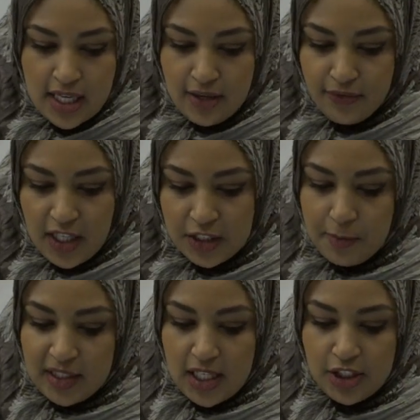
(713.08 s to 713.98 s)
if the
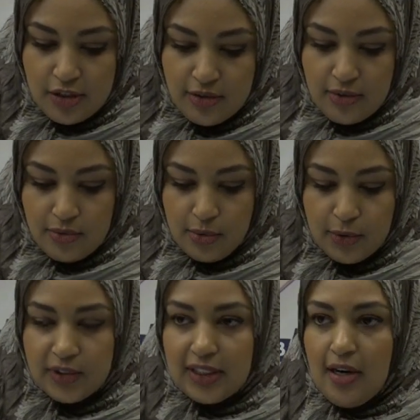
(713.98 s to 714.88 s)
expectations and
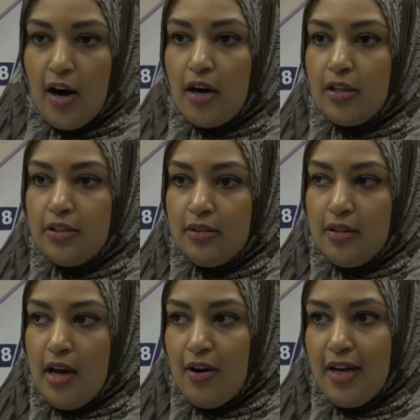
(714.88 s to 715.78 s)
rules are,
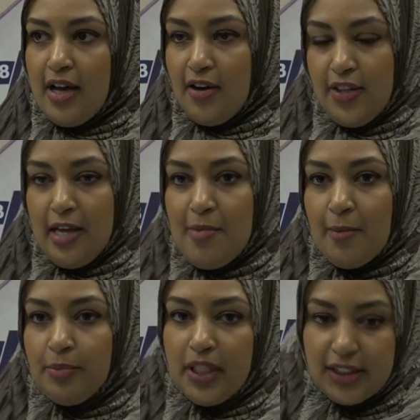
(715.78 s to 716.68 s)
are they
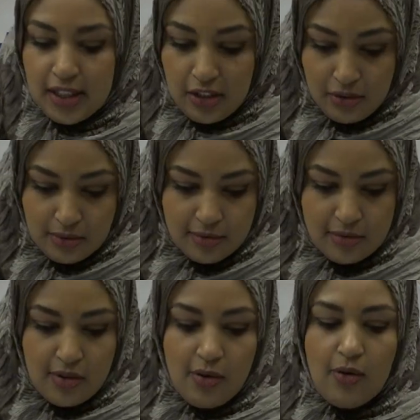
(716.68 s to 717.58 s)
about pleasing
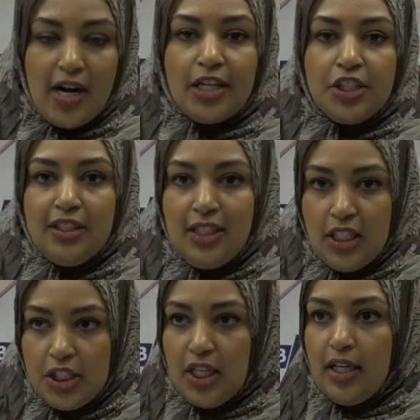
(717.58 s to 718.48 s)
you, or actually
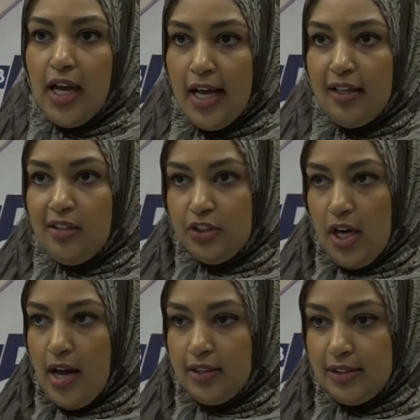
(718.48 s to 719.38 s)
teaching and guiding your
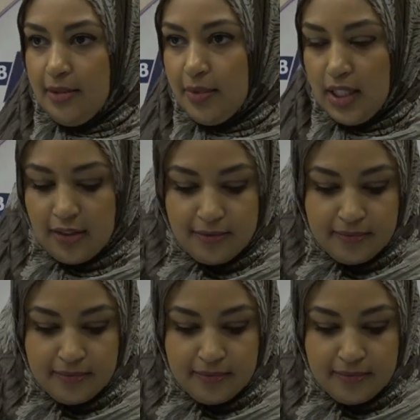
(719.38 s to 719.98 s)
child something.